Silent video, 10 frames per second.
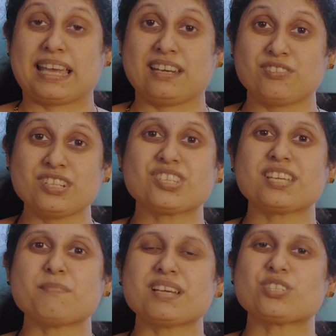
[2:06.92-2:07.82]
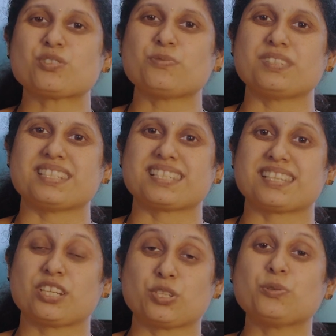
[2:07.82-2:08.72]
enriching my
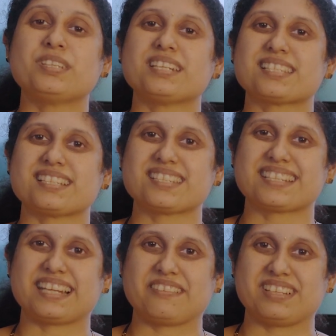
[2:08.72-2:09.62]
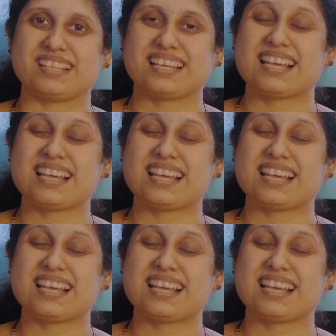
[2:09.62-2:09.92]
students to the research level